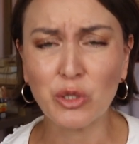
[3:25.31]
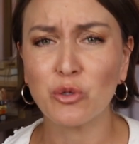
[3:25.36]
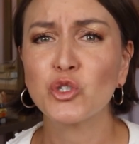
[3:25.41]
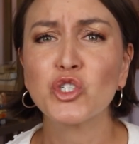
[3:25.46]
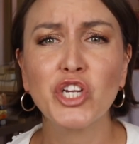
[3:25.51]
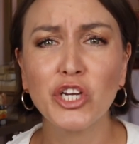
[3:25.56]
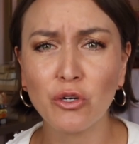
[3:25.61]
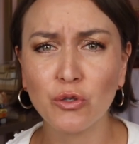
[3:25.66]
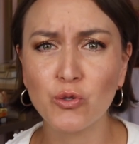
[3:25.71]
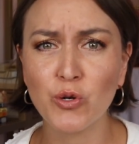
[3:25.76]

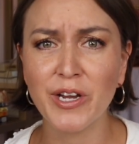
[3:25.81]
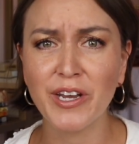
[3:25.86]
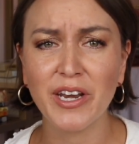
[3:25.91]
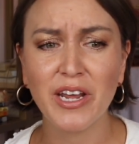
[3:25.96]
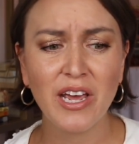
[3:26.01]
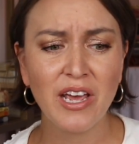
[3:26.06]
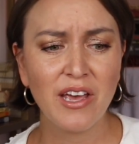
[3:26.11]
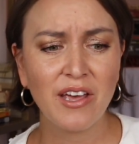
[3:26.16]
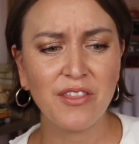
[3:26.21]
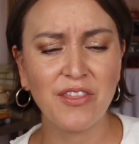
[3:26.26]
children,
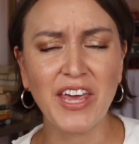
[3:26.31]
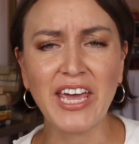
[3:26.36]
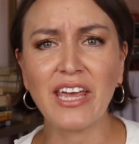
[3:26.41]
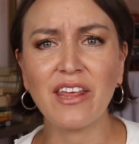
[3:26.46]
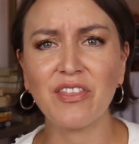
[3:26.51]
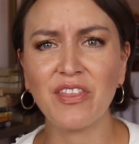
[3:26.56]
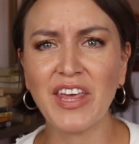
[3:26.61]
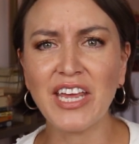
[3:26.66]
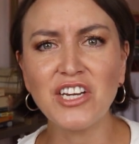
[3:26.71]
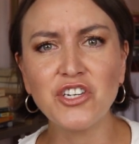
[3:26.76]

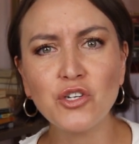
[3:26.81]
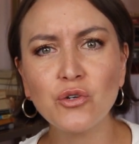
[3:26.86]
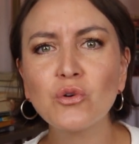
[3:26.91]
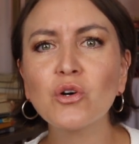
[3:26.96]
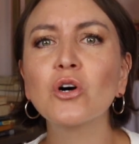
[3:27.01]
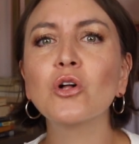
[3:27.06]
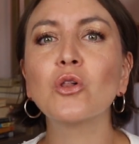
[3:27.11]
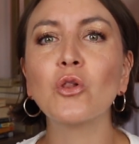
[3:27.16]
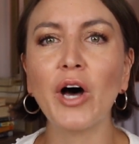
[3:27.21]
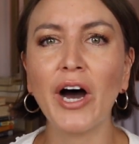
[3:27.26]
they do
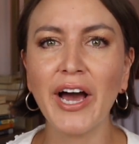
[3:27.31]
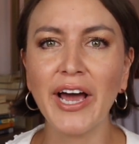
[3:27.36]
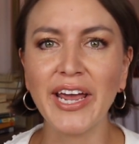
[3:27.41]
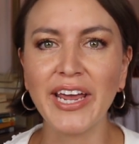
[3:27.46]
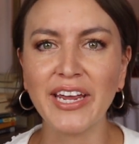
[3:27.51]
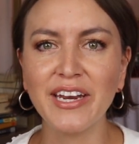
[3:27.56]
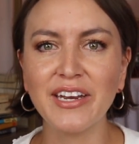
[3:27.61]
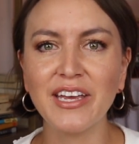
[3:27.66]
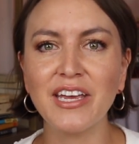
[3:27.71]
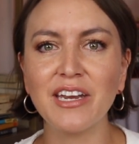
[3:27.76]

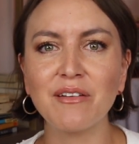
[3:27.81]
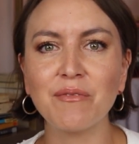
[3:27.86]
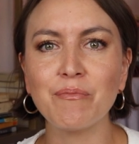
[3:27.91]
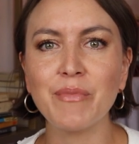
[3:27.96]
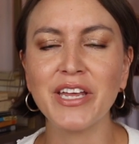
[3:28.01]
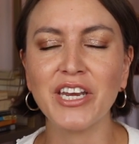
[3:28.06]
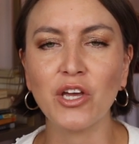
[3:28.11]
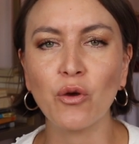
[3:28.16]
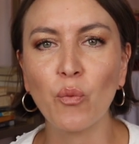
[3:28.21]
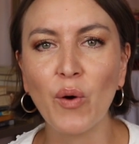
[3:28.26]
collide in
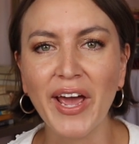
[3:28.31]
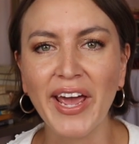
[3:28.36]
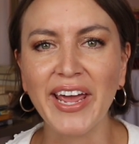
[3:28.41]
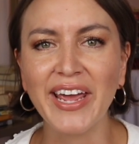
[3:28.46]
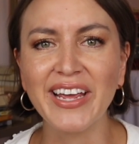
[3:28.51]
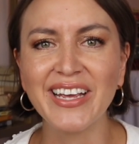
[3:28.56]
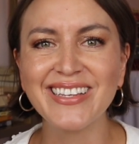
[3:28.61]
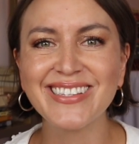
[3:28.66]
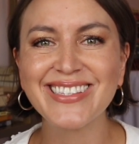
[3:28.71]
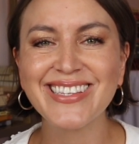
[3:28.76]
many
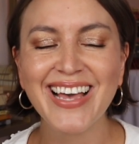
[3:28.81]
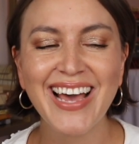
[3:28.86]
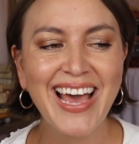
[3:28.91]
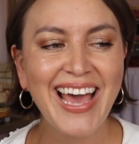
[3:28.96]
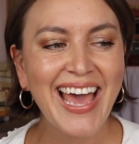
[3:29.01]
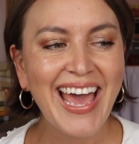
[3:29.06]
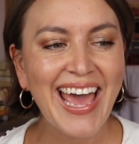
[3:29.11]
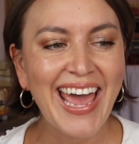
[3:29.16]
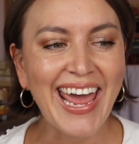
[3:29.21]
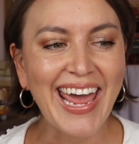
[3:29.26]
ways.
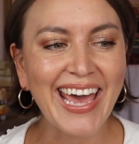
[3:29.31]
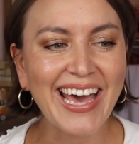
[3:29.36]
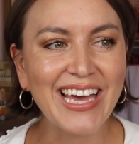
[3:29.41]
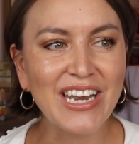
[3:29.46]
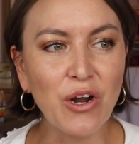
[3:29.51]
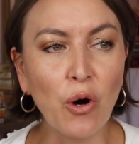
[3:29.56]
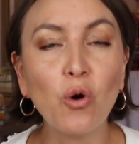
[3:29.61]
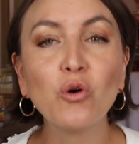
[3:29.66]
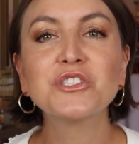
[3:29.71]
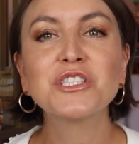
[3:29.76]

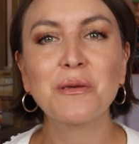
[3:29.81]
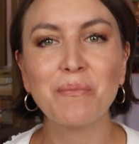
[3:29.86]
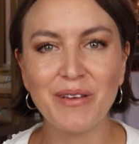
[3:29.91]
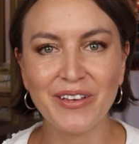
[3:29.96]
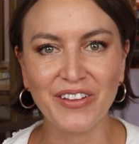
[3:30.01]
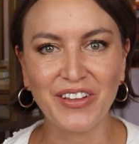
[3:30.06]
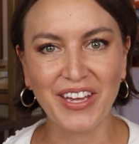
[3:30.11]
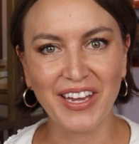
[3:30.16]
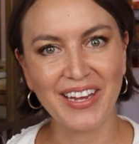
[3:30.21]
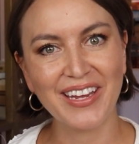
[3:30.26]
And
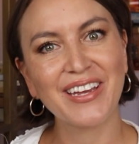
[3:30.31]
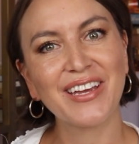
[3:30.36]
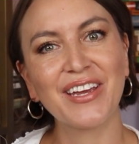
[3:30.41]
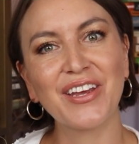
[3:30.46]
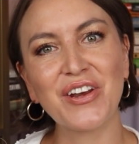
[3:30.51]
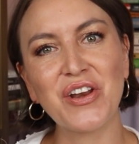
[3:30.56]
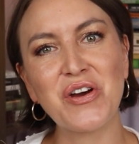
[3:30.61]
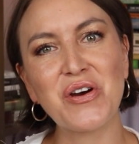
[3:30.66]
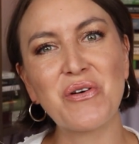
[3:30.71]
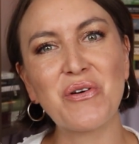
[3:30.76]
ultimately,
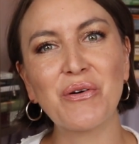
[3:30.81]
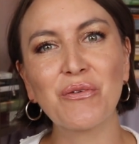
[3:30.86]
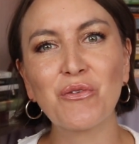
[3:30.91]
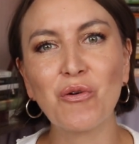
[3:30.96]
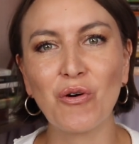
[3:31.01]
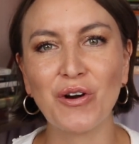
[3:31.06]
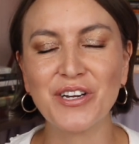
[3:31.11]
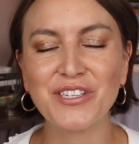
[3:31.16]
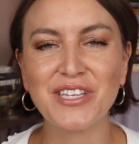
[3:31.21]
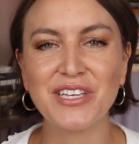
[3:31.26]
of
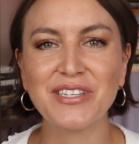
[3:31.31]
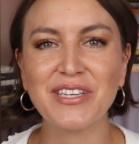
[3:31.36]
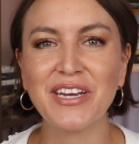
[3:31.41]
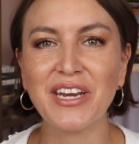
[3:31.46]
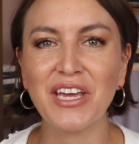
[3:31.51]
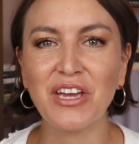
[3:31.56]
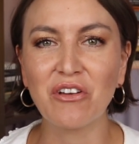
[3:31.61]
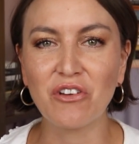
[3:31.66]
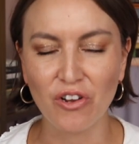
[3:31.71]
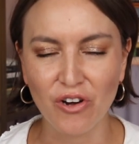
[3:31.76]
course, as
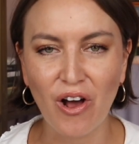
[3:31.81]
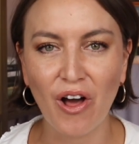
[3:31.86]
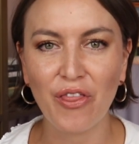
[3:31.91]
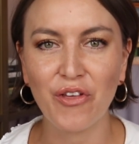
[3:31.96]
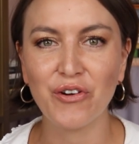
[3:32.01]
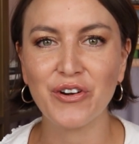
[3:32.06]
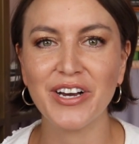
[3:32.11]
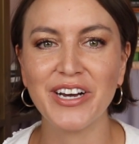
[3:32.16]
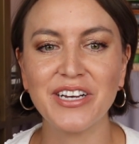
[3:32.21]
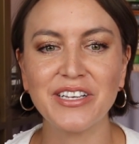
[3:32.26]
any good
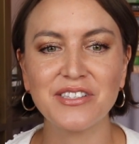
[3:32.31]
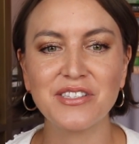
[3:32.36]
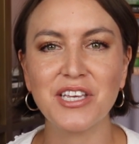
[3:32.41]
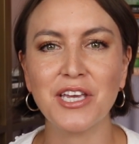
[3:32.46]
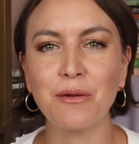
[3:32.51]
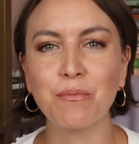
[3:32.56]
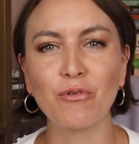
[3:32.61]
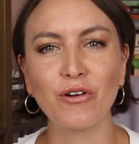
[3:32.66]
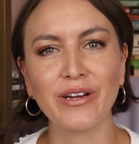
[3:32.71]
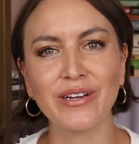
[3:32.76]
author does,
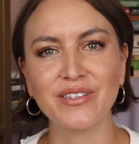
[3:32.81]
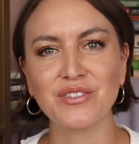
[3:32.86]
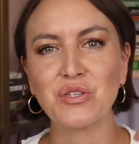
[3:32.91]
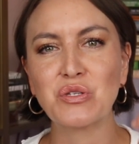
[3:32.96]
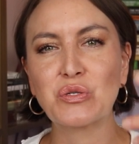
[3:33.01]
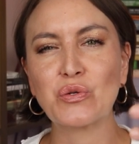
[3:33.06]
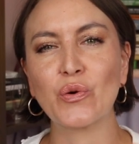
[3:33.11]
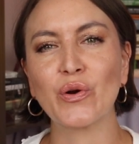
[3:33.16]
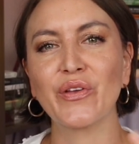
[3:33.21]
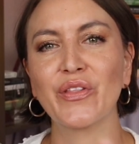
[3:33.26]
he brings the
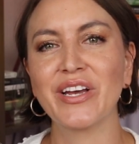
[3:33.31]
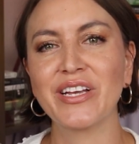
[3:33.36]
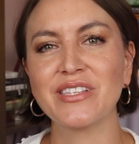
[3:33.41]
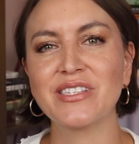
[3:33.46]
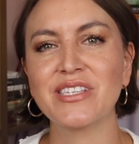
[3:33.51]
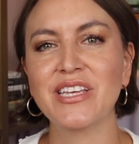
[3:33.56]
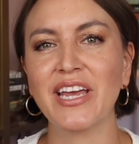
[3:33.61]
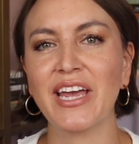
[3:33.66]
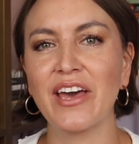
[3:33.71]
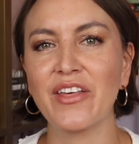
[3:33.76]

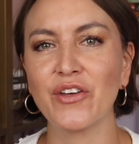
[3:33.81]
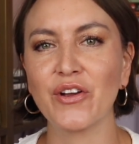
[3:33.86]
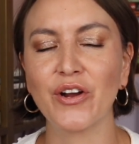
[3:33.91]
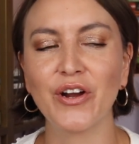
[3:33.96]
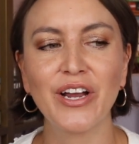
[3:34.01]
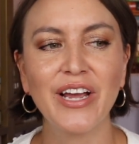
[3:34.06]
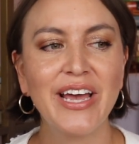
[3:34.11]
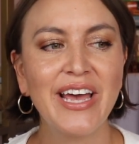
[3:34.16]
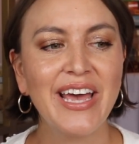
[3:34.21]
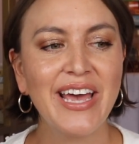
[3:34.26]
storylines
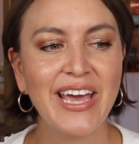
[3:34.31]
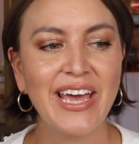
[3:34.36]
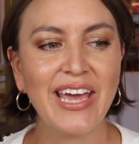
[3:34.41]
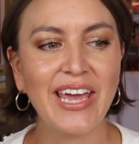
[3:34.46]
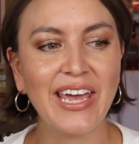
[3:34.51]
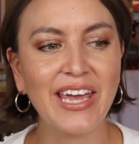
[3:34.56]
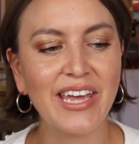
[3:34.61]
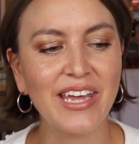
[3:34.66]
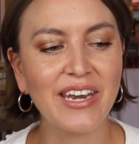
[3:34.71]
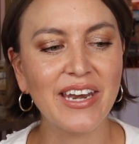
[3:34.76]
together
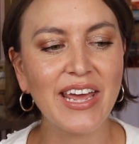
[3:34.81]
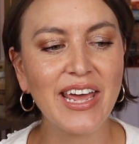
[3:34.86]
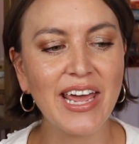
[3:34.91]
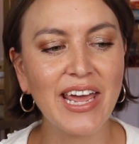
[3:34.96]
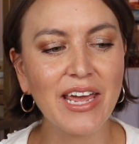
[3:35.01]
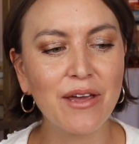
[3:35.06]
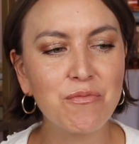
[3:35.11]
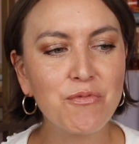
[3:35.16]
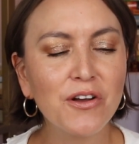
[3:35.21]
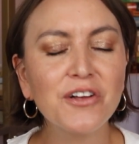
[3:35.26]
in
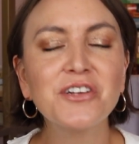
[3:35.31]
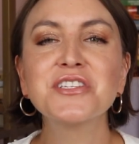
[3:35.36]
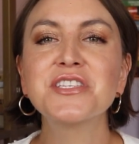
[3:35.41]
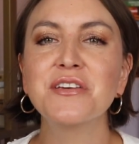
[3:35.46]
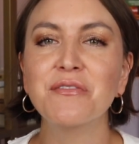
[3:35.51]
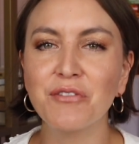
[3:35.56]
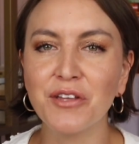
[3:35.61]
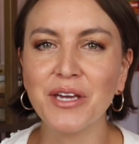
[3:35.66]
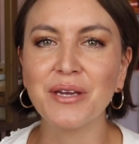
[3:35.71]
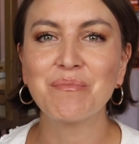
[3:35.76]
a
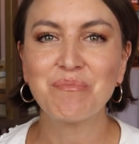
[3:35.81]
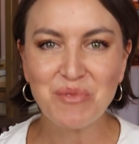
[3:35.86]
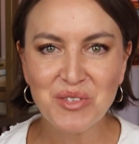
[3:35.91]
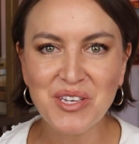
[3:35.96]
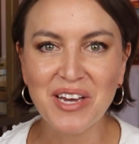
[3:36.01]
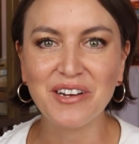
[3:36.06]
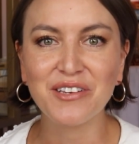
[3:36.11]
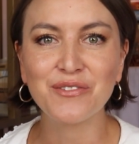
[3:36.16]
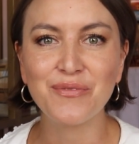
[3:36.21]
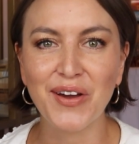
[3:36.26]
relatively
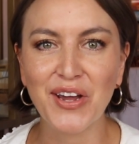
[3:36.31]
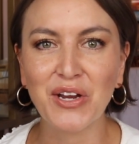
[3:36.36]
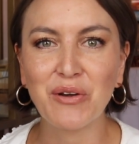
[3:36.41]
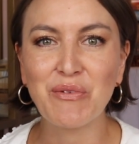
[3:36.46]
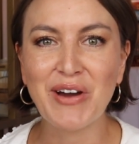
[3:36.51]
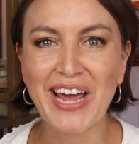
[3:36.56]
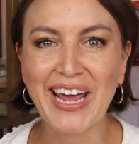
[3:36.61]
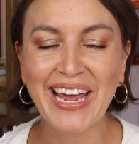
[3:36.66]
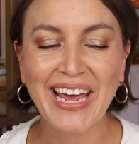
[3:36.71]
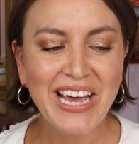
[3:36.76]
satisfying
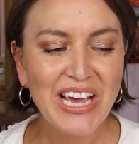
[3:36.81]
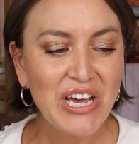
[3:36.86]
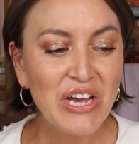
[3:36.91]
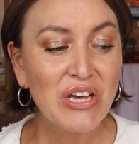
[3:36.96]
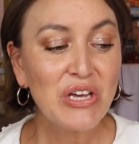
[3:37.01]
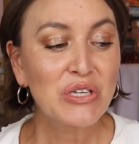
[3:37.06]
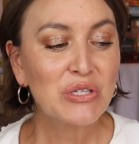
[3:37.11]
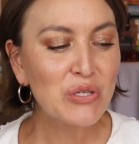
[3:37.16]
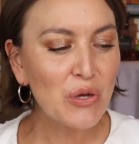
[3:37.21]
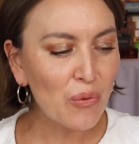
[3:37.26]
way.
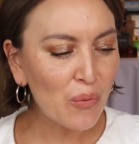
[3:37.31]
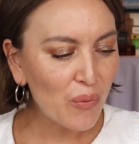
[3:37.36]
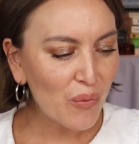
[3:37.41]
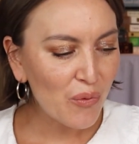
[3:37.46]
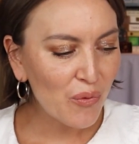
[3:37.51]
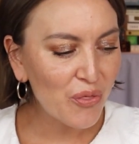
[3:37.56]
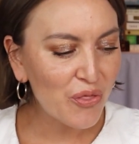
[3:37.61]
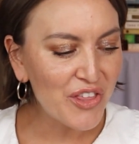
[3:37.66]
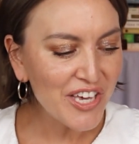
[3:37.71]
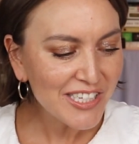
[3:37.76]
So
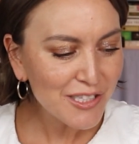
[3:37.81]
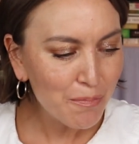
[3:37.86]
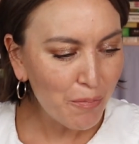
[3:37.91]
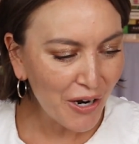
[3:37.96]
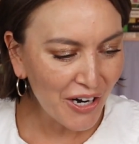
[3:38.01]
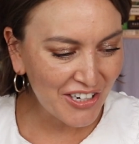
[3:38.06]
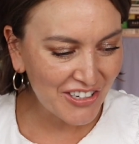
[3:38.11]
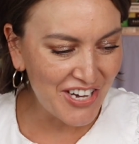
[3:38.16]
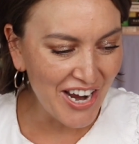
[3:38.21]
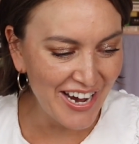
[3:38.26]
this
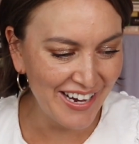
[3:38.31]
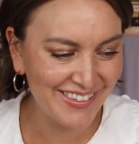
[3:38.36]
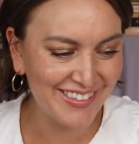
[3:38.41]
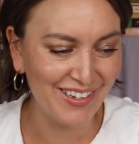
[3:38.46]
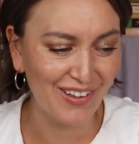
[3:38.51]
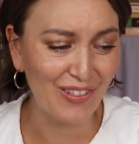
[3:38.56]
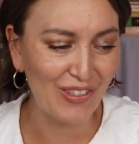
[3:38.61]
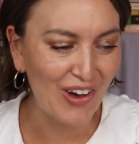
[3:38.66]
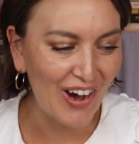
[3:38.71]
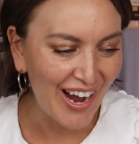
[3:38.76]
book does
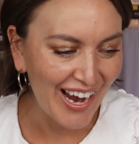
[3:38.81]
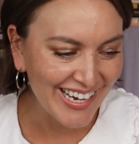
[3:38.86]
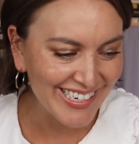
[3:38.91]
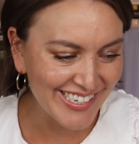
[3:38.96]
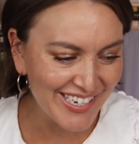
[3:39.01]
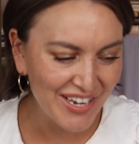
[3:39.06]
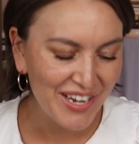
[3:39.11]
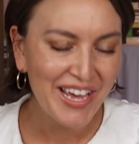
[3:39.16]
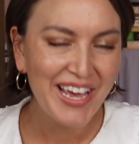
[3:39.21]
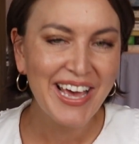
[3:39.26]
a lot.